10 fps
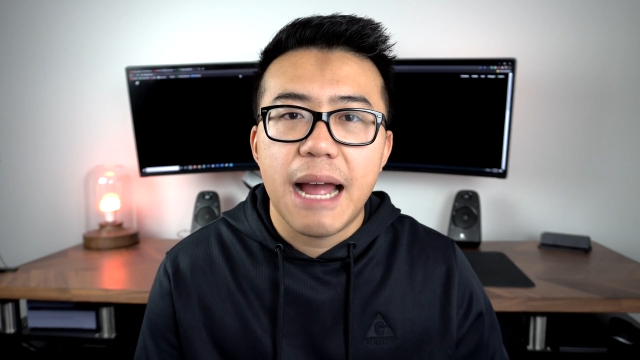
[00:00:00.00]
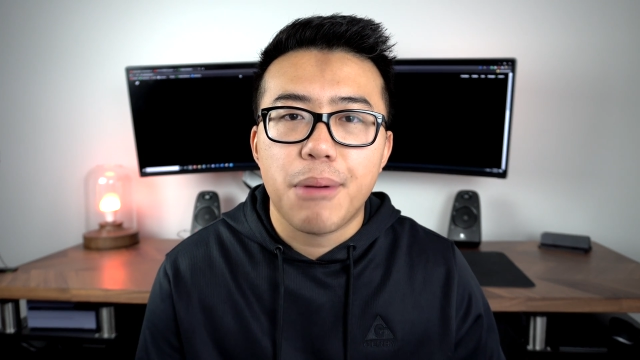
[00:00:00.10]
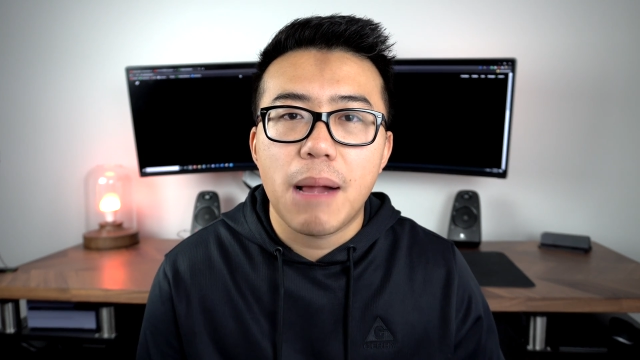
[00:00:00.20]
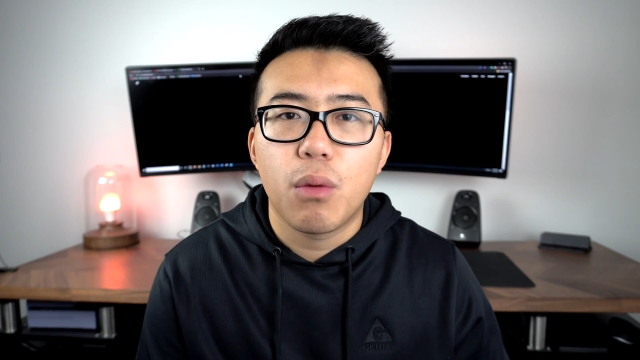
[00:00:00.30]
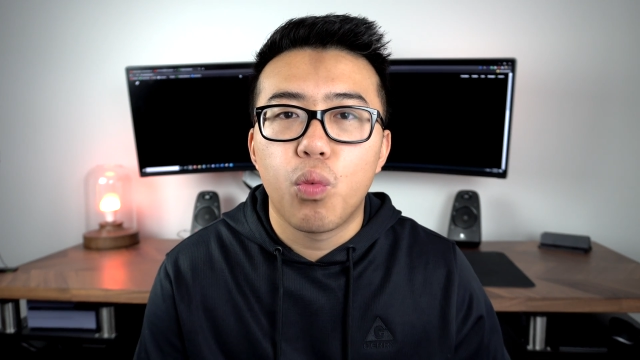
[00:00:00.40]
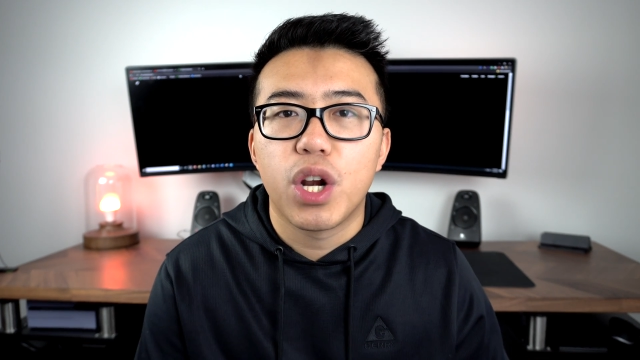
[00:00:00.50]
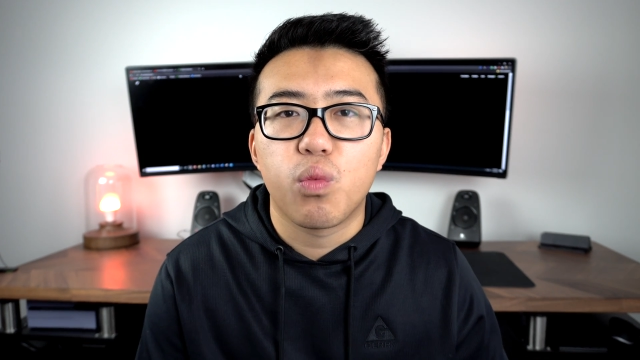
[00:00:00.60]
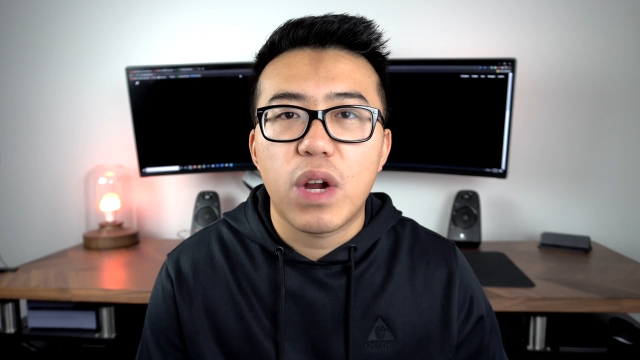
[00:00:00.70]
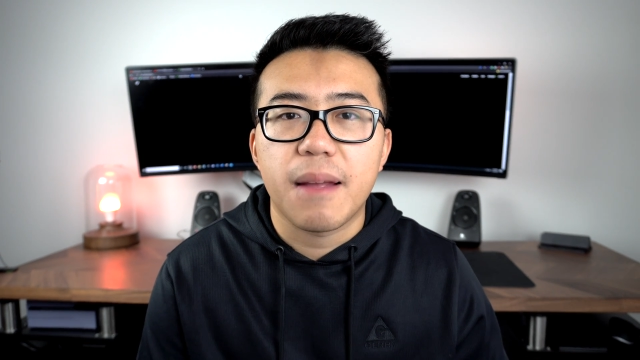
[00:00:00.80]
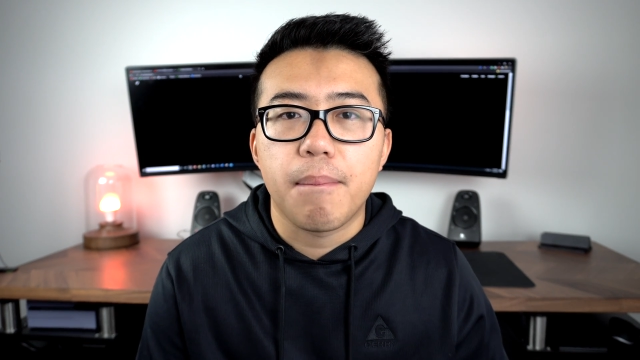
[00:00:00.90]
I probably wouldn't
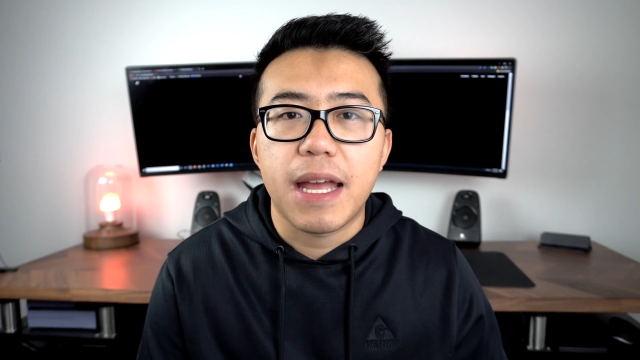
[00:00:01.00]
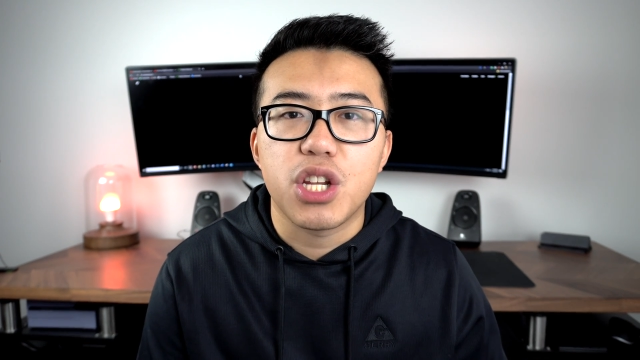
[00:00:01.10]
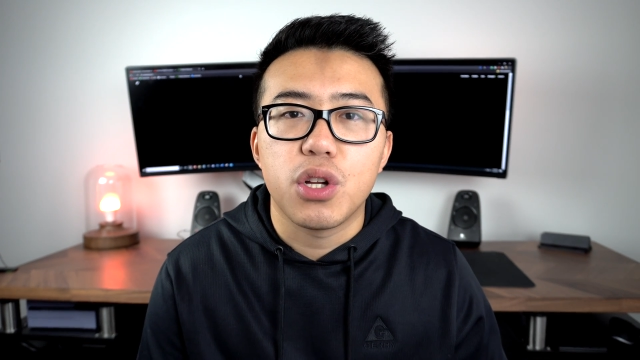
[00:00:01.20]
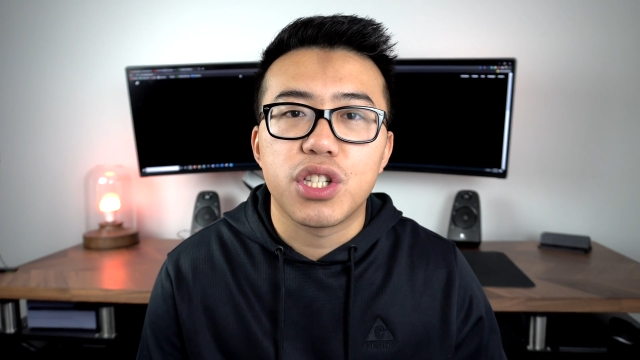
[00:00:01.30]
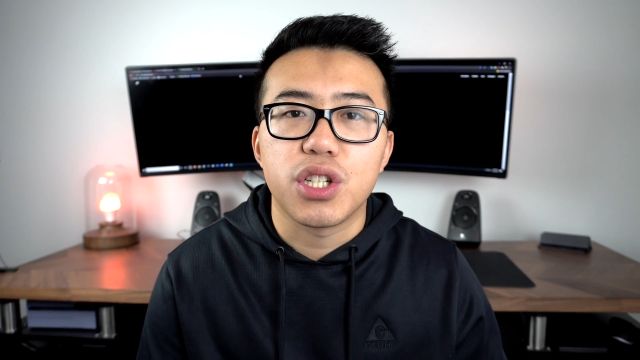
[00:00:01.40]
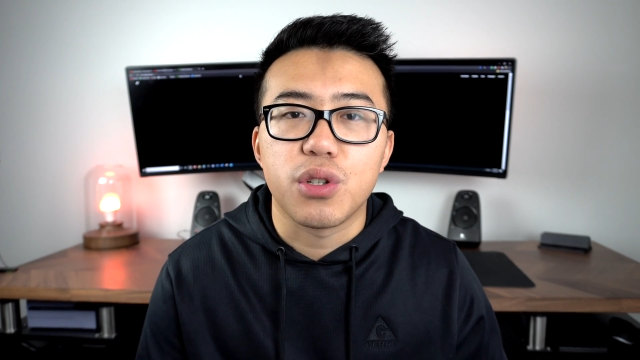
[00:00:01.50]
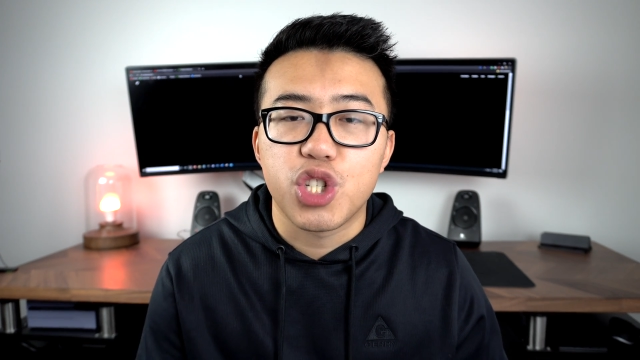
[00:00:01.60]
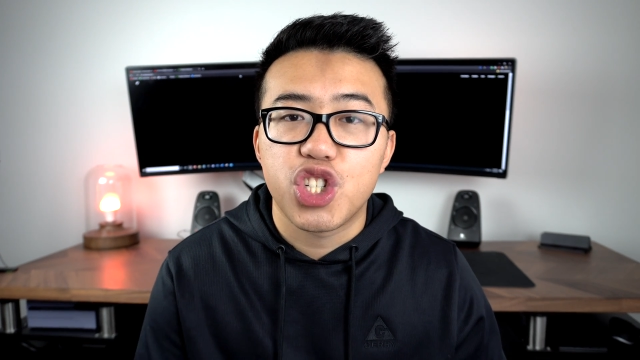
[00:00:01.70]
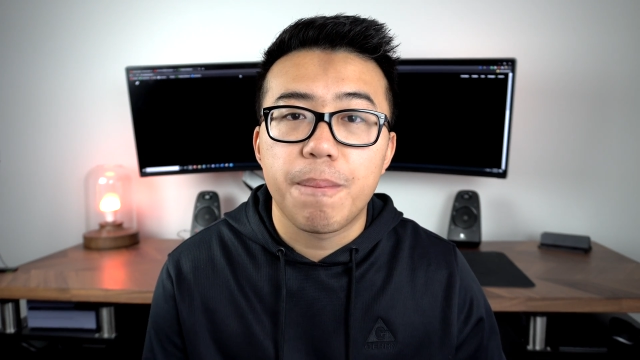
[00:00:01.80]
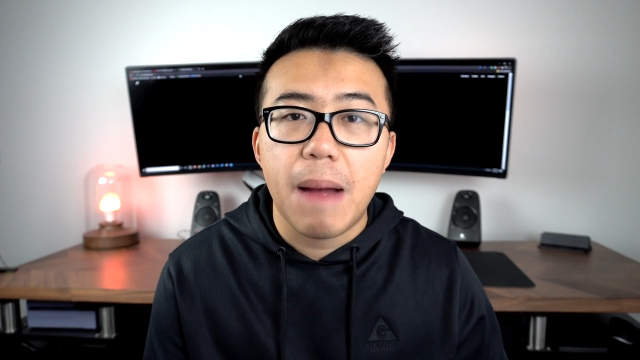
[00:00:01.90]
recommend you to
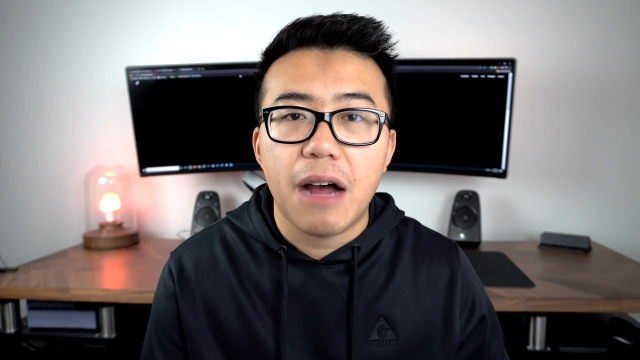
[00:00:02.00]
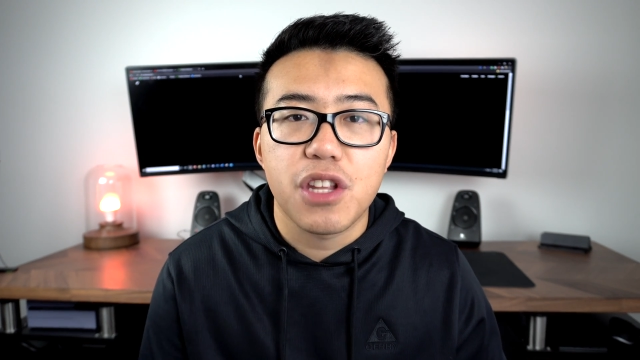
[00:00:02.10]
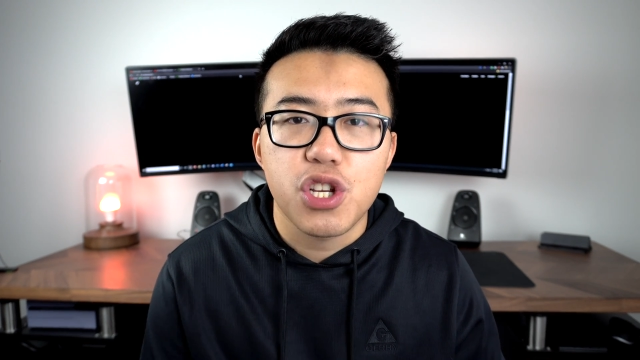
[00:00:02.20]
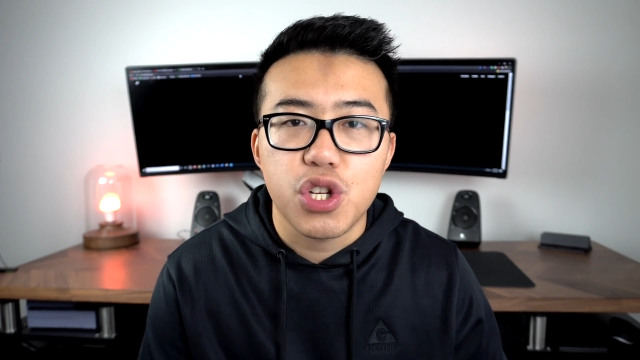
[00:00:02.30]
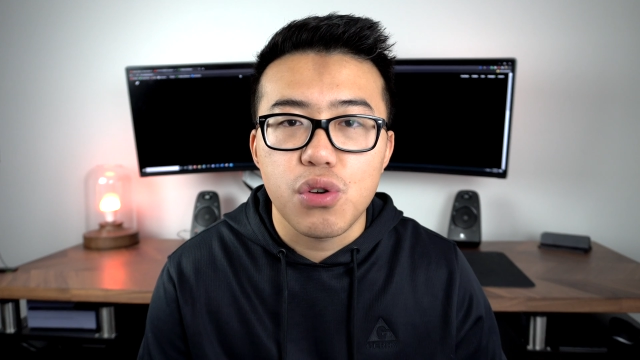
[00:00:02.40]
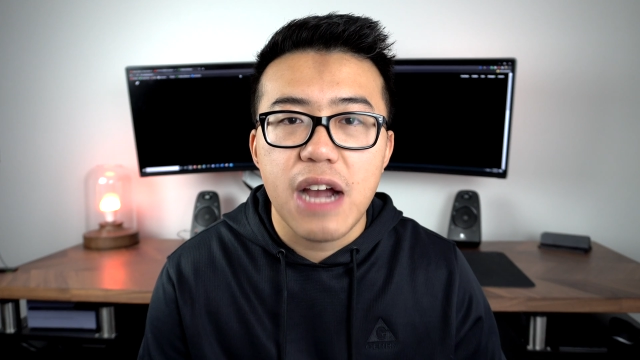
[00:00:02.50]
ship out the shoe.